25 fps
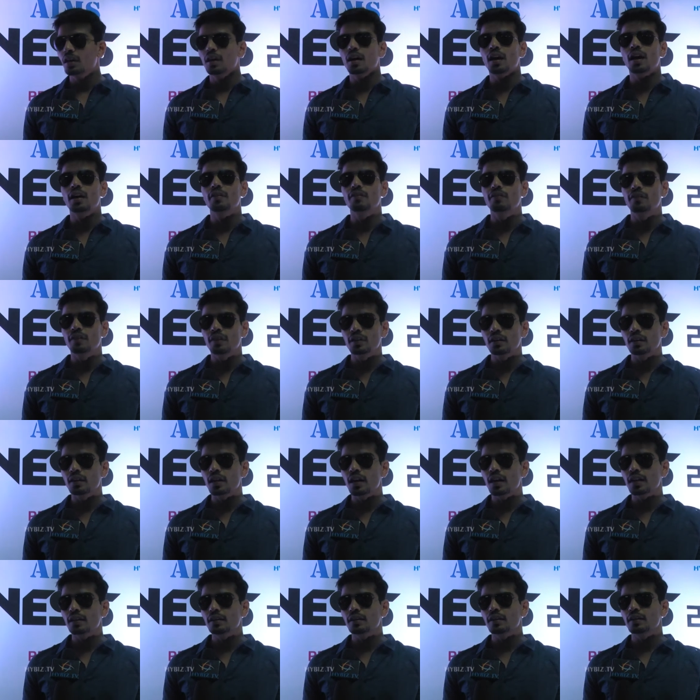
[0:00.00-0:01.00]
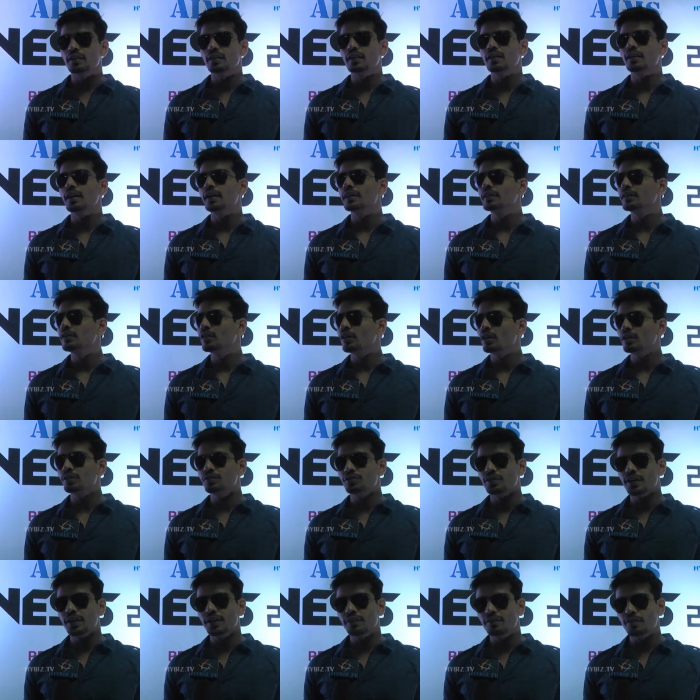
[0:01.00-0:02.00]
I won that. Then I got
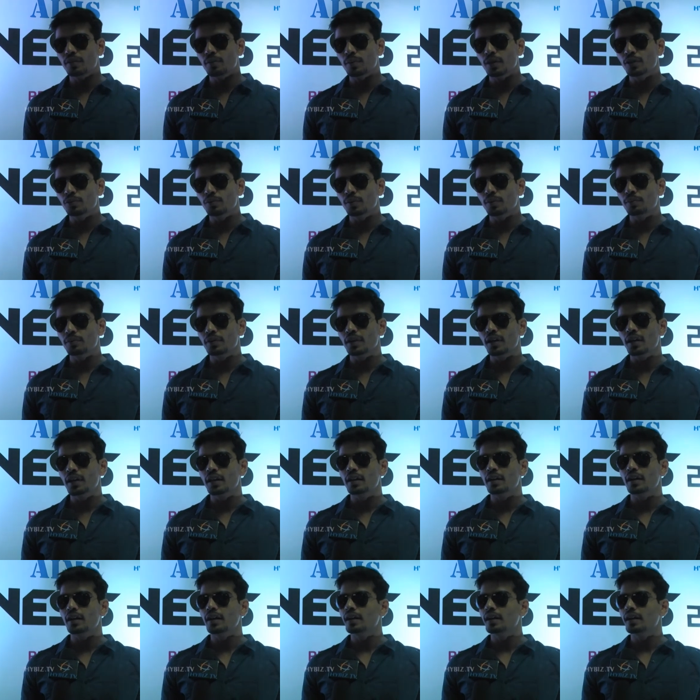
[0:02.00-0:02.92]
trained from Anupam Kher,